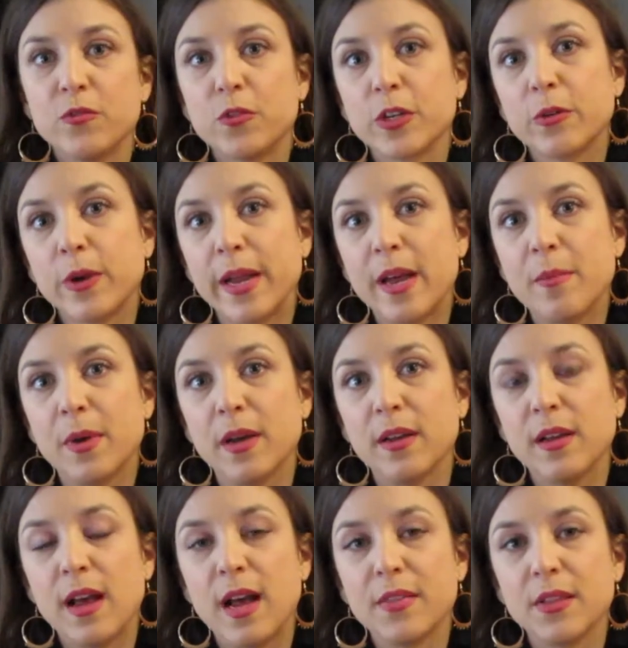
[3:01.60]
for
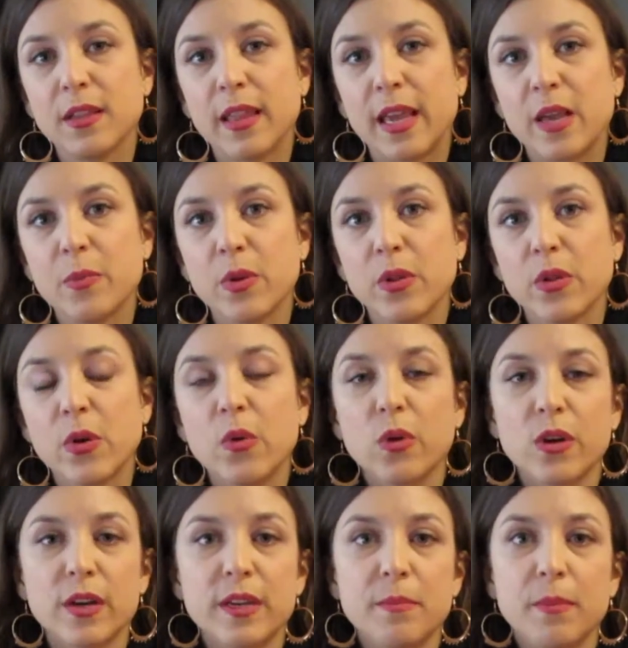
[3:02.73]
grandma on the label,
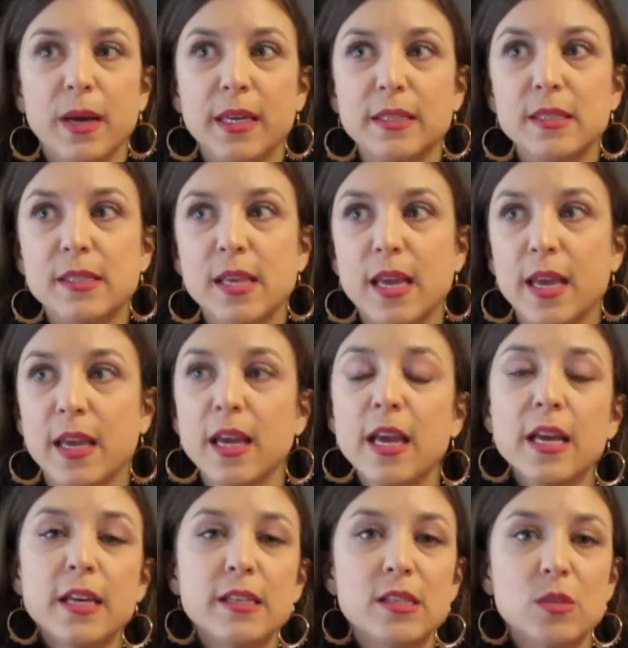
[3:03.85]
or it might say
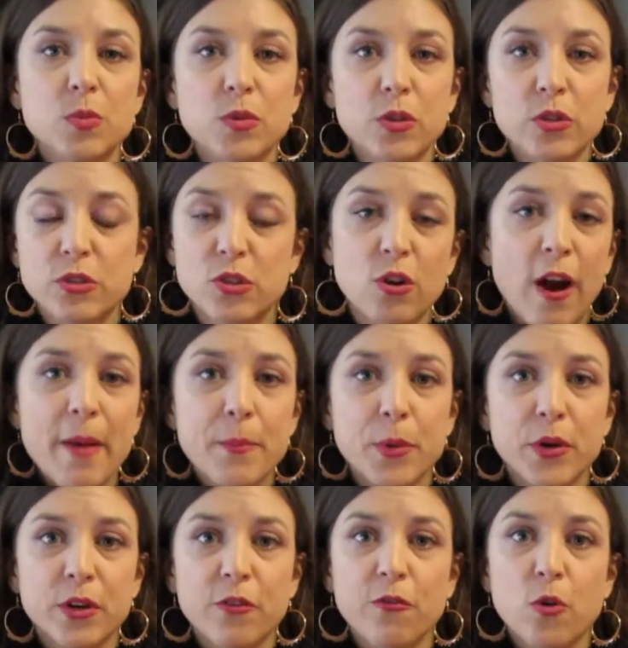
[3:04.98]

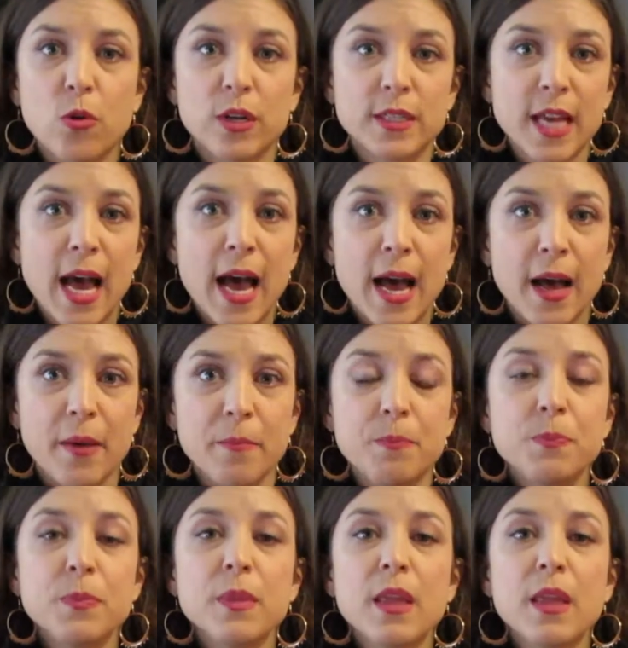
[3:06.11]
scrapbook for Tom.